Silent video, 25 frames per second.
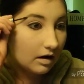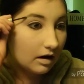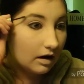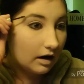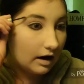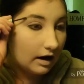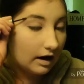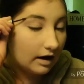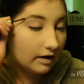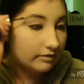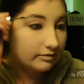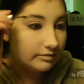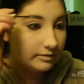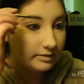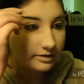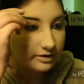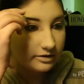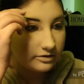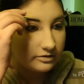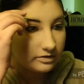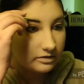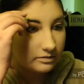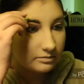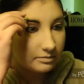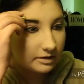I have been
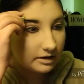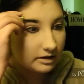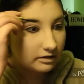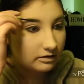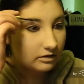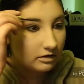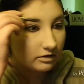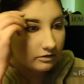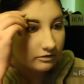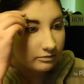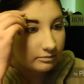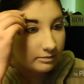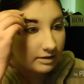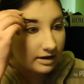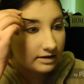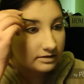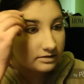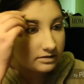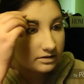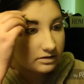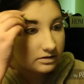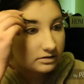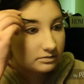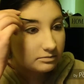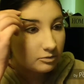using peel-off
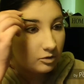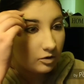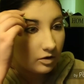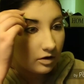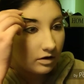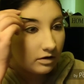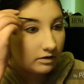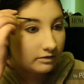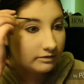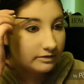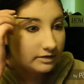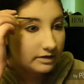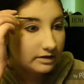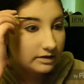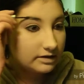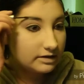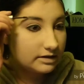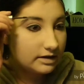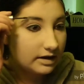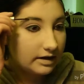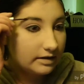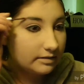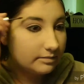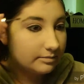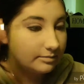masks more often
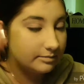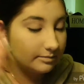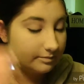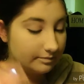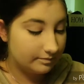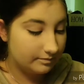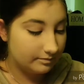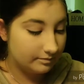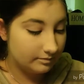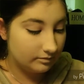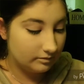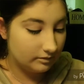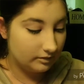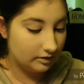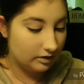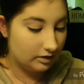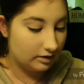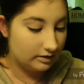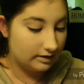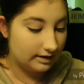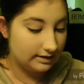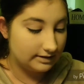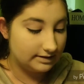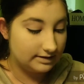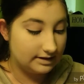today. Or
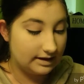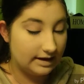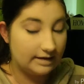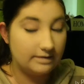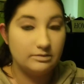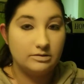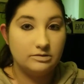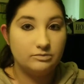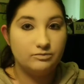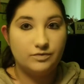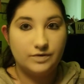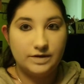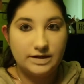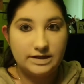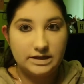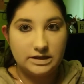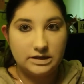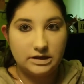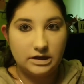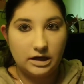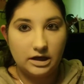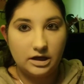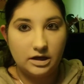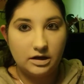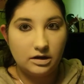not today,
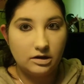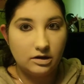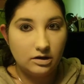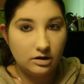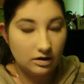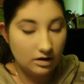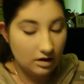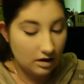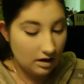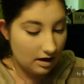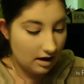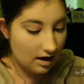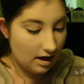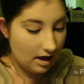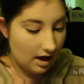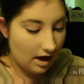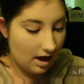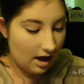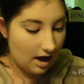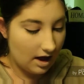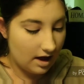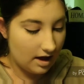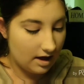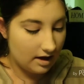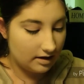recently.
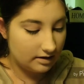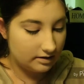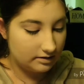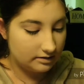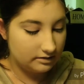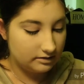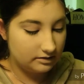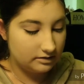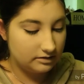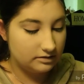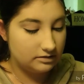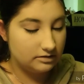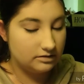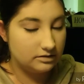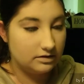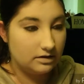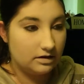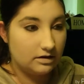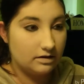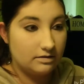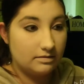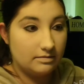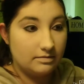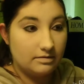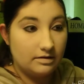And
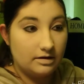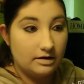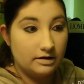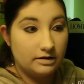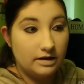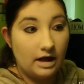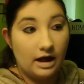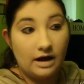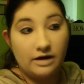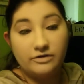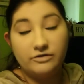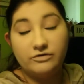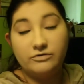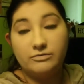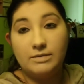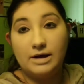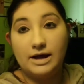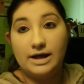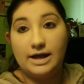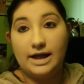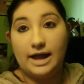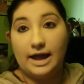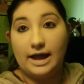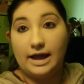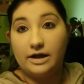a lot of
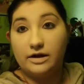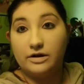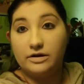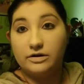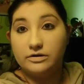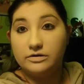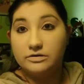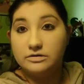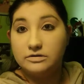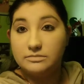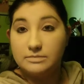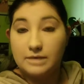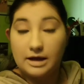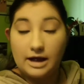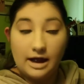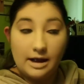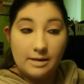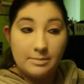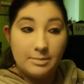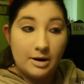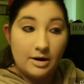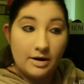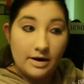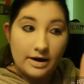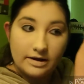my hairs, my
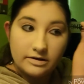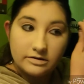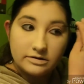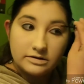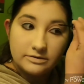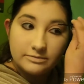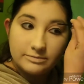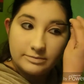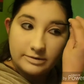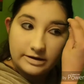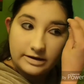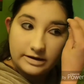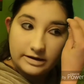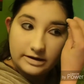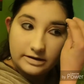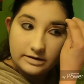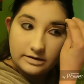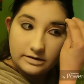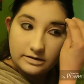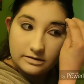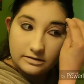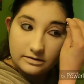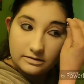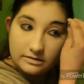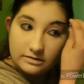eyebrow hairs, have been
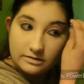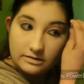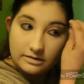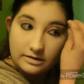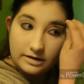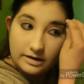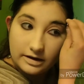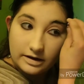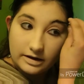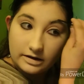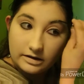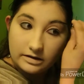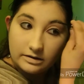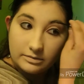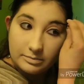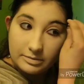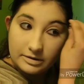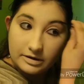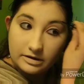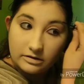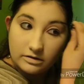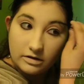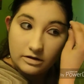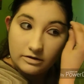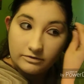getting in the
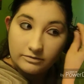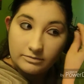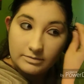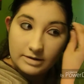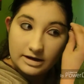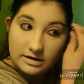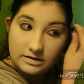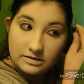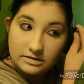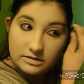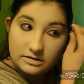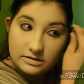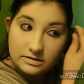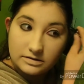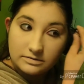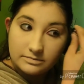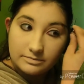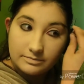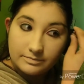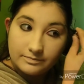peel-off masks.